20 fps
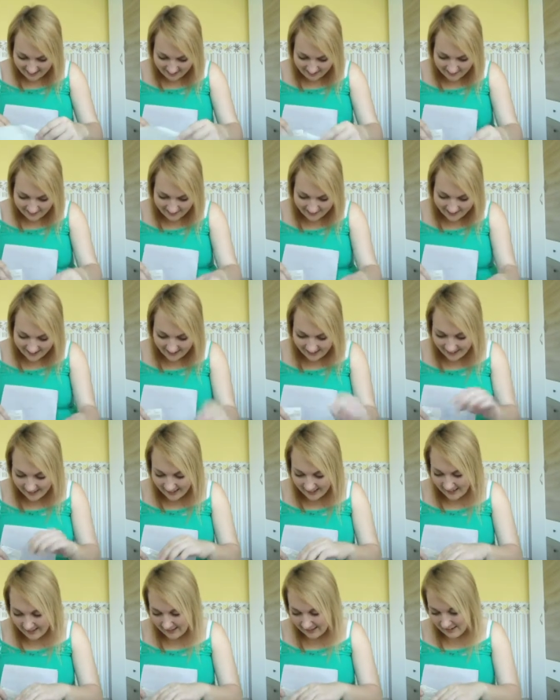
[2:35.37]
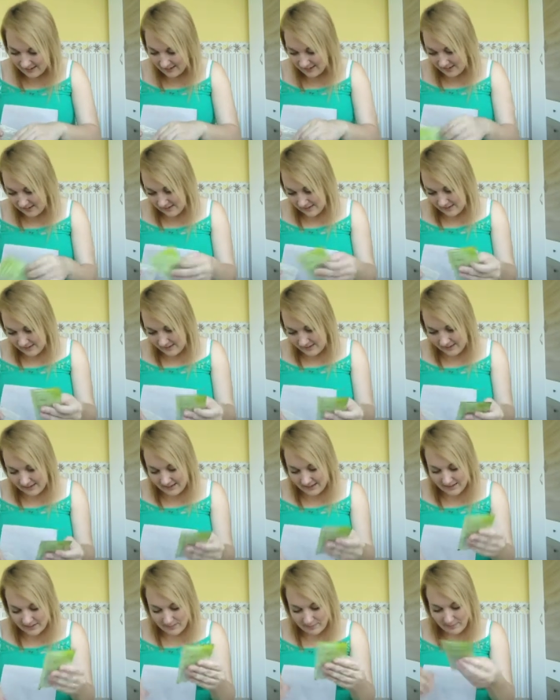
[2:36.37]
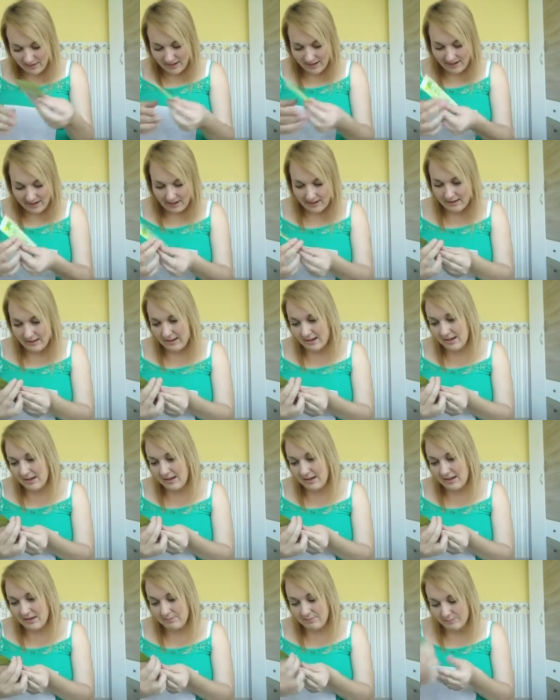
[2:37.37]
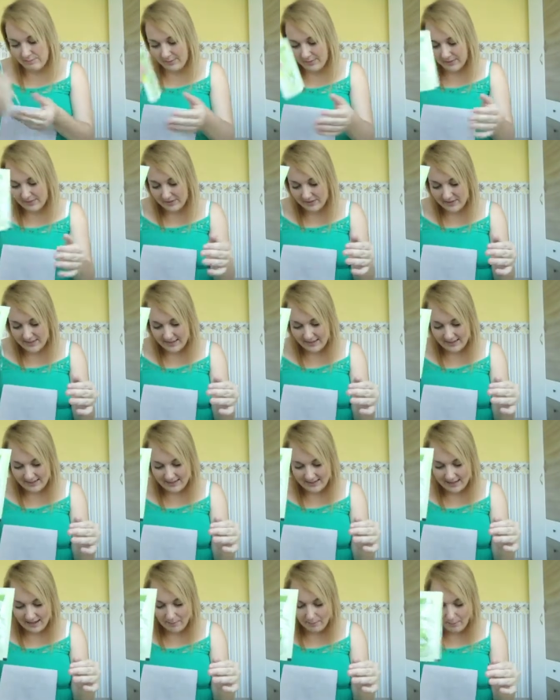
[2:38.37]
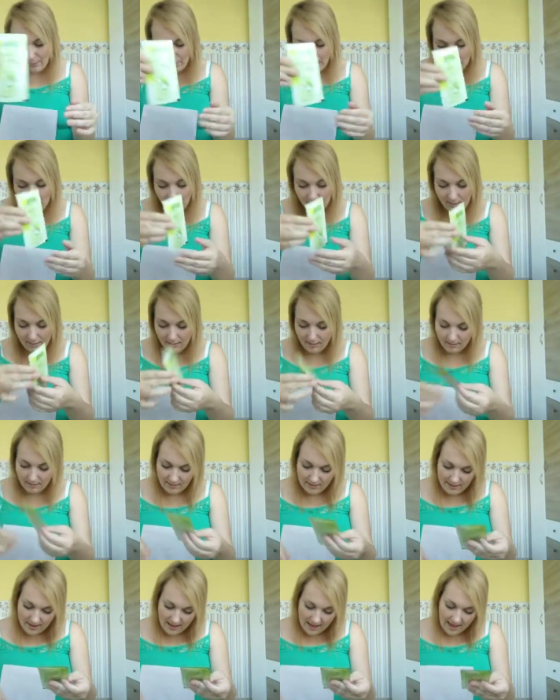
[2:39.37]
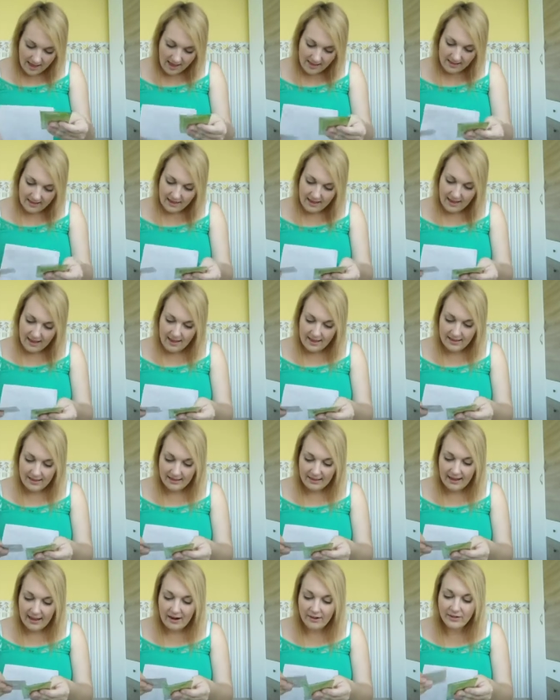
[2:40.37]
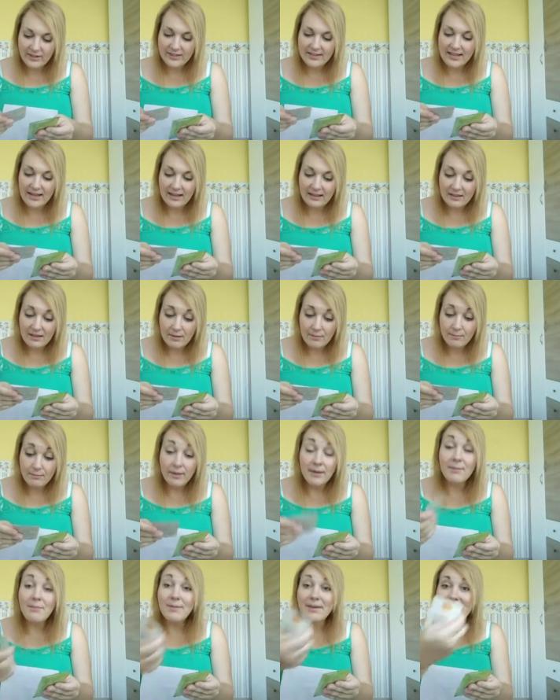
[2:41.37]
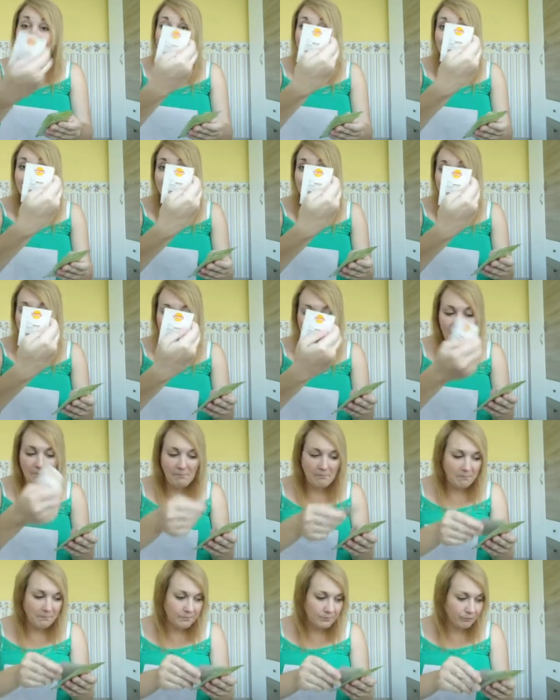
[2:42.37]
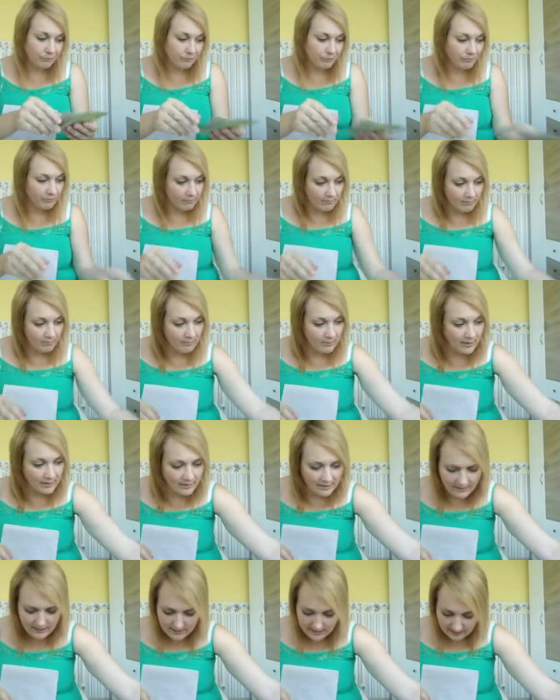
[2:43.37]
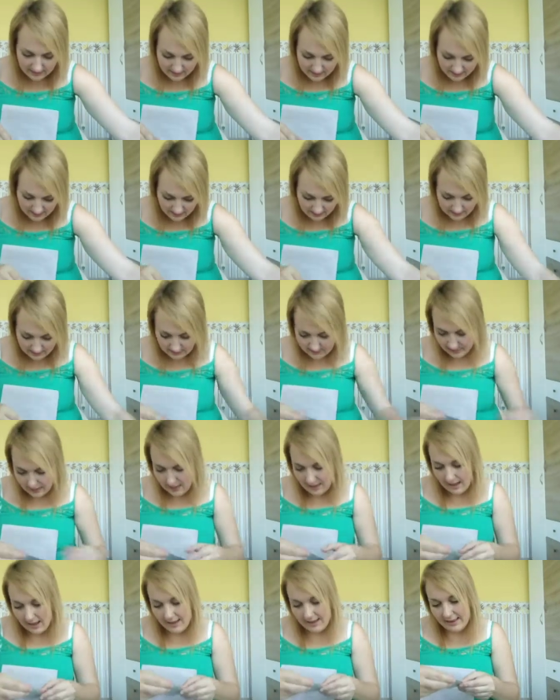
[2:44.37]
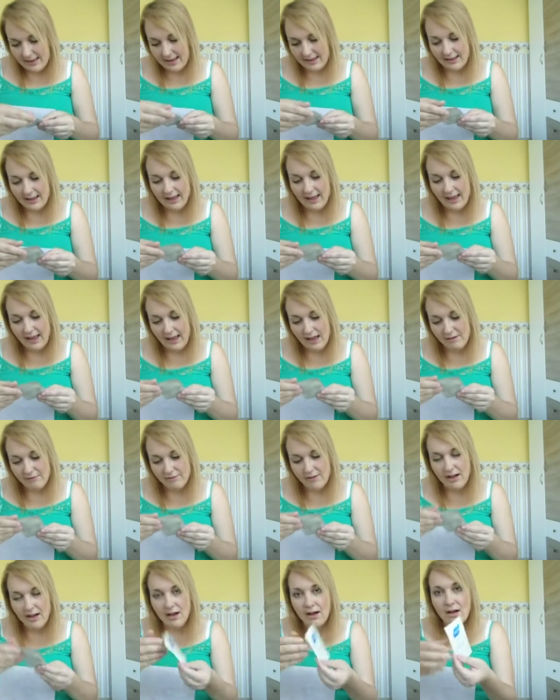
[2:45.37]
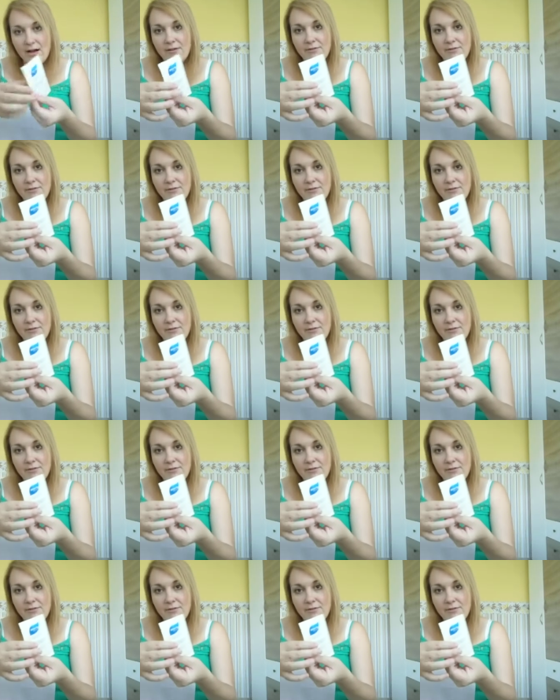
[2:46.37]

definitely. There's my uh, sample and then Carroten BB cream. That's nice. And then I have a